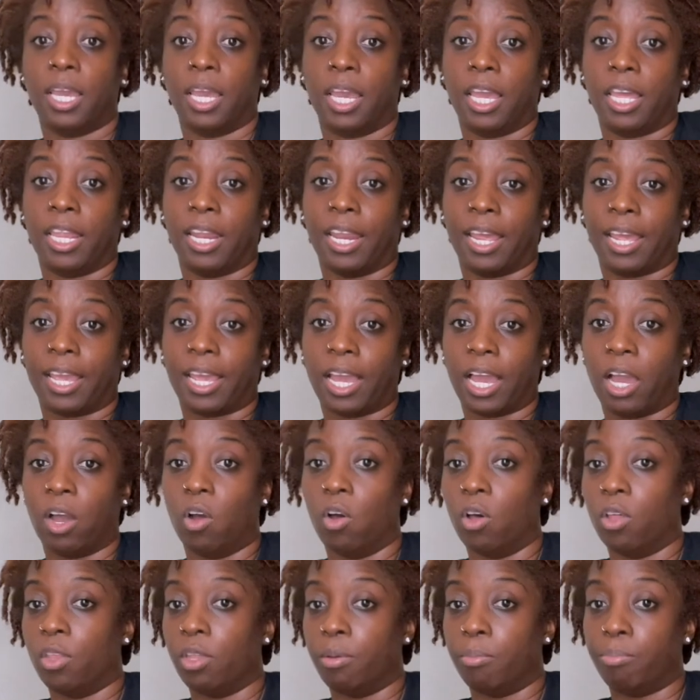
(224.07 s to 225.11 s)
and I got
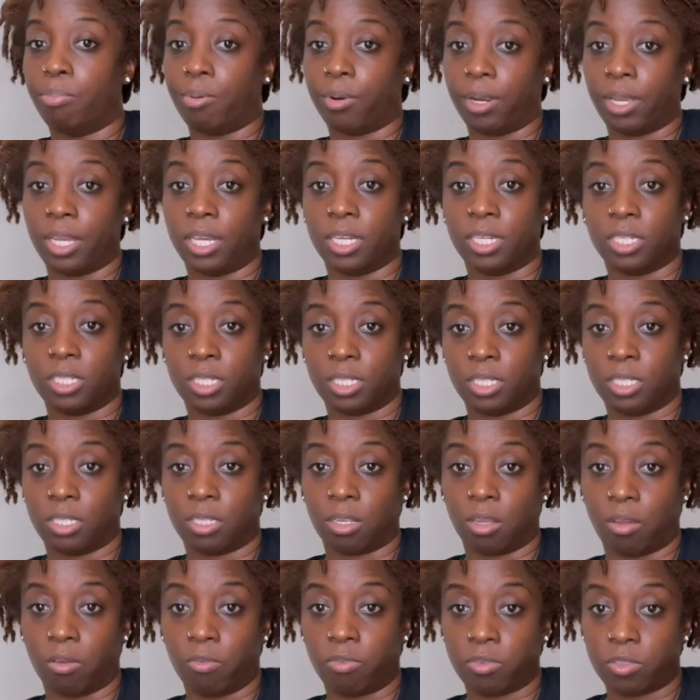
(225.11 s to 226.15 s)
all the breakage and
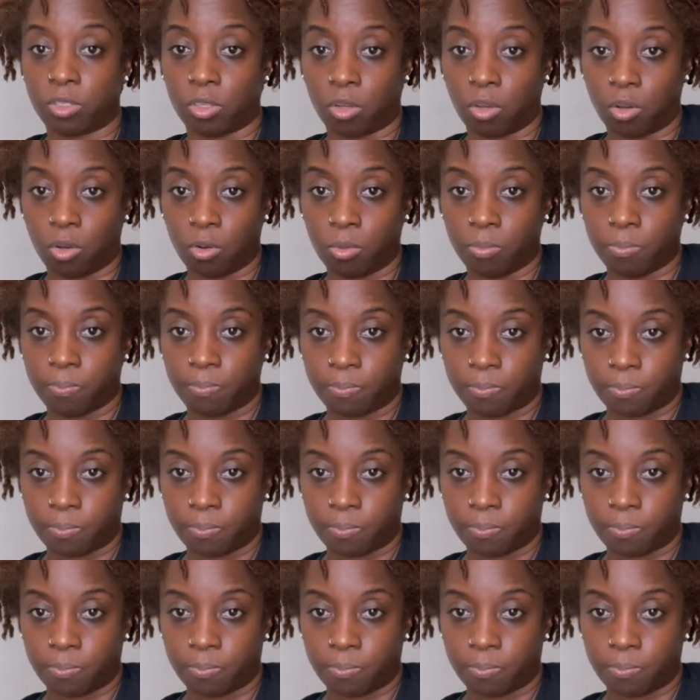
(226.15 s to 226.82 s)
stuff. So